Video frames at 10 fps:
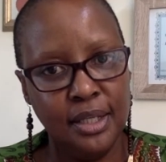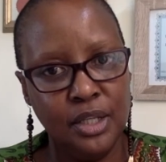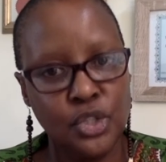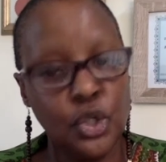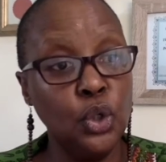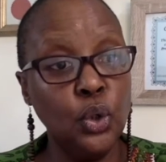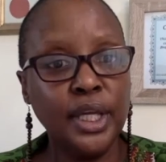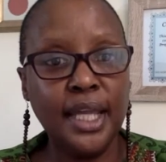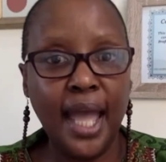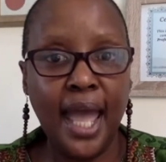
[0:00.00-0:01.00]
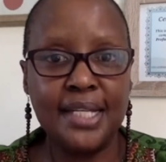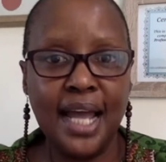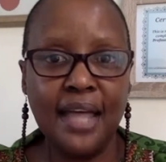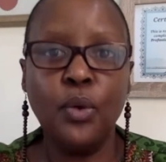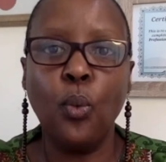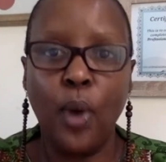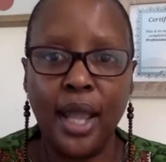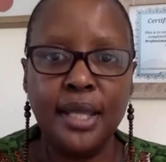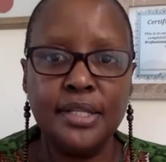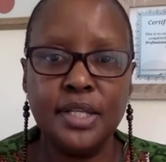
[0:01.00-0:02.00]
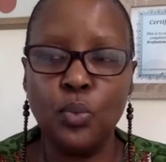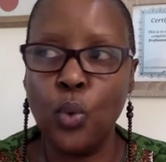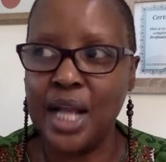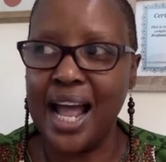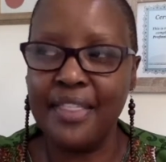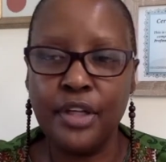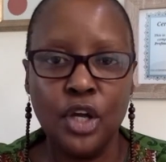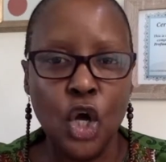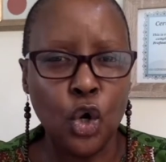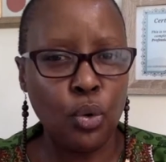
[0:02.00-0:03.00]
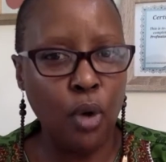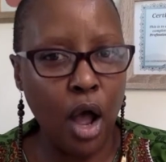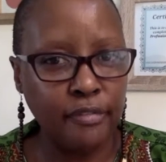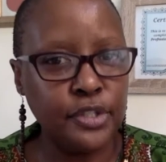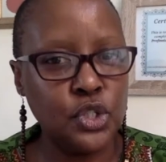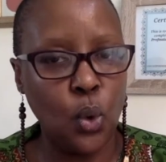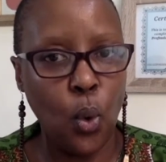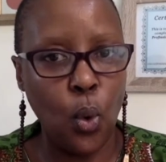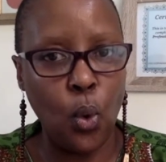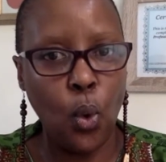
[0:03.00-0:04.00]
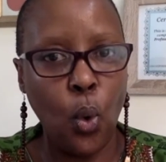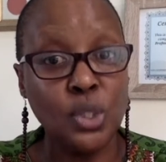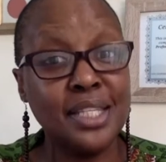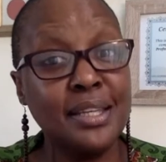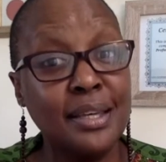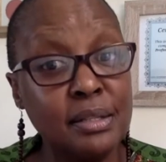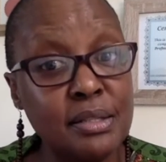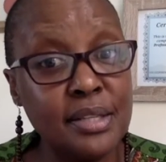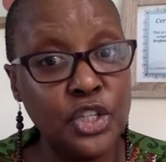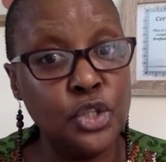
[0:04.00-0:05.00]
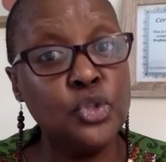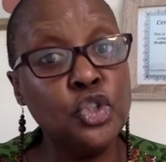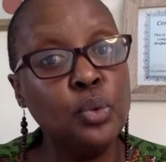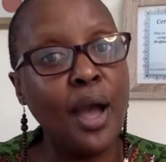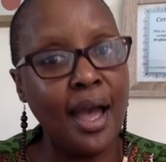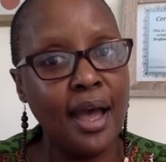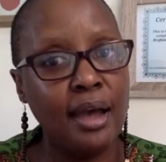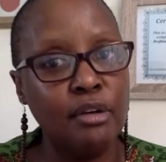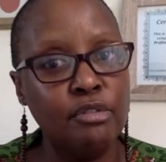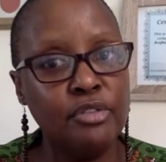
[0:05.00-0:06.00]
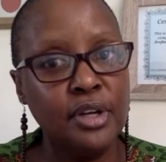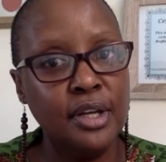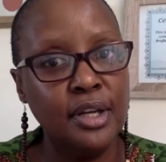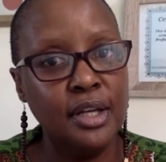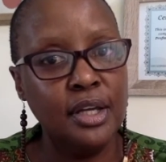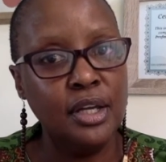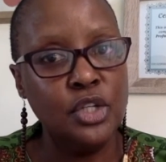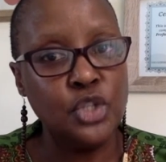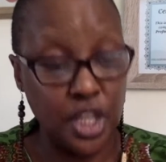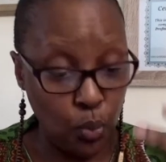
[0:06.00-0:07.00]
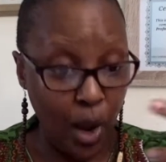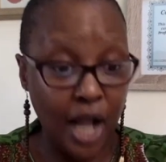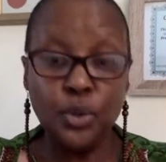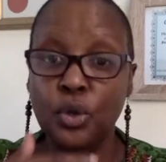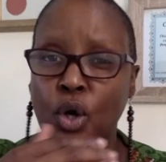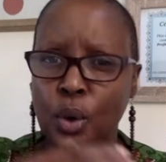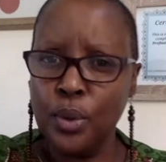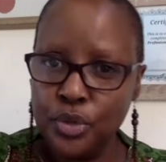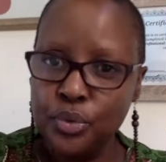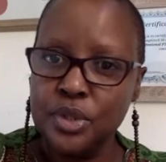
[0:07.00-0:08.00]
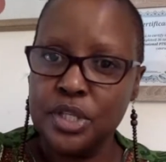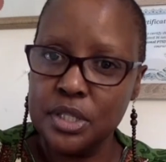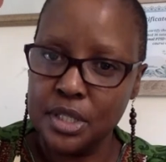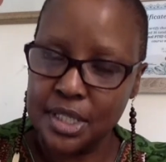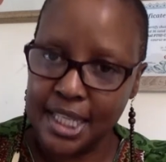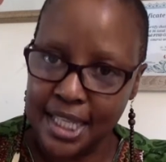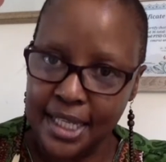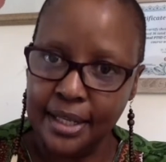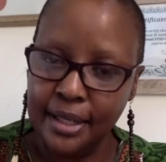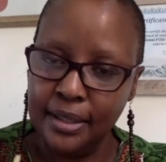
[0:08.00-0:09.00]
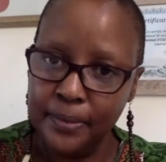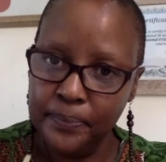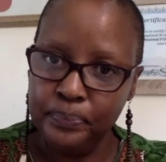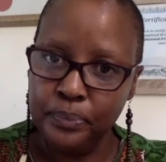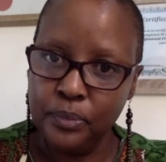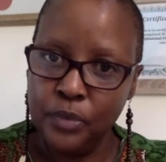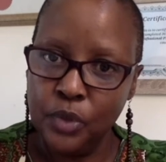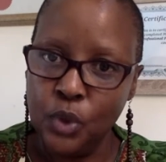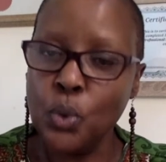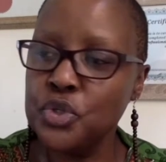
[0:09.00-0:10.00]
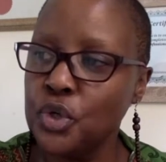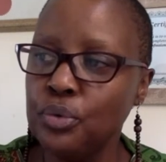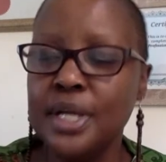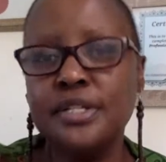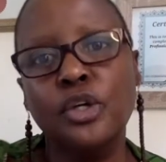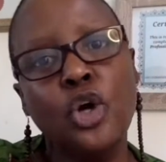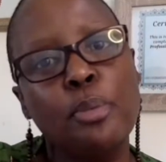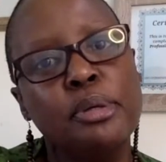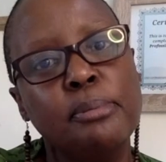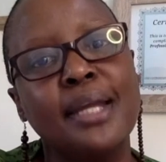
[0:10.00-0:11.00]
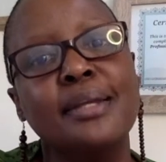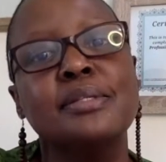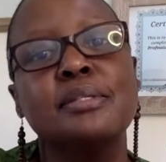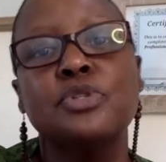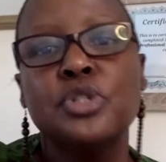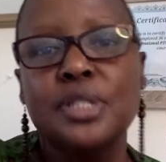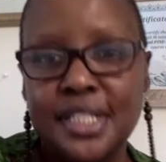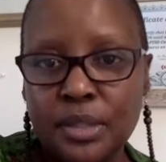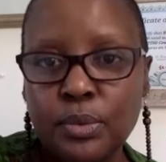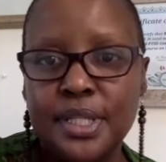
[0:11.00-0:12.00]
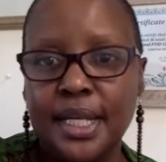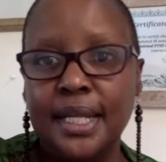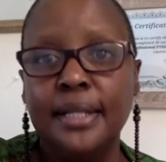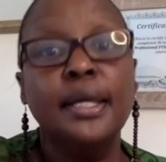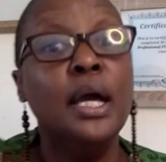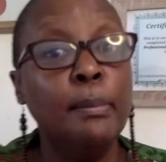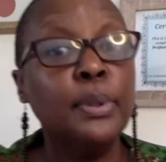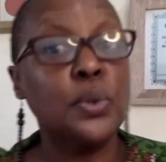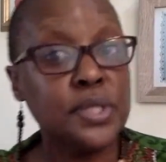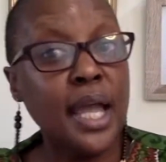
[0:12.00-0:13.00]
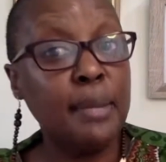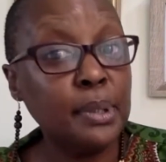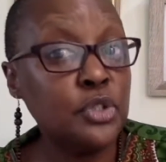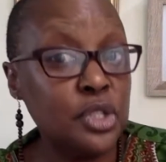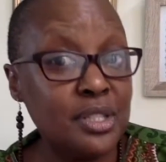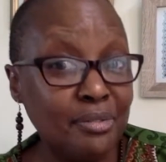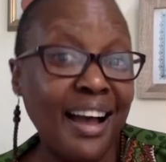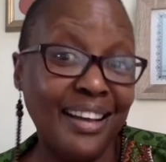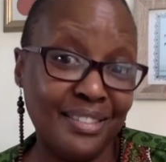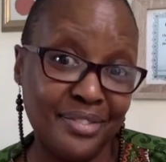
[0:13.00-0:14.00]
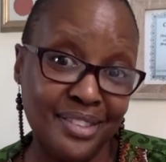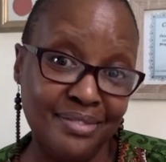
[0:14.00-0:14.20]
so looking at other ways and what other crafts or, or skills that you do have so that while you're going through this this healing you're also creating coping mechanisms to deal with that healing but also able to survive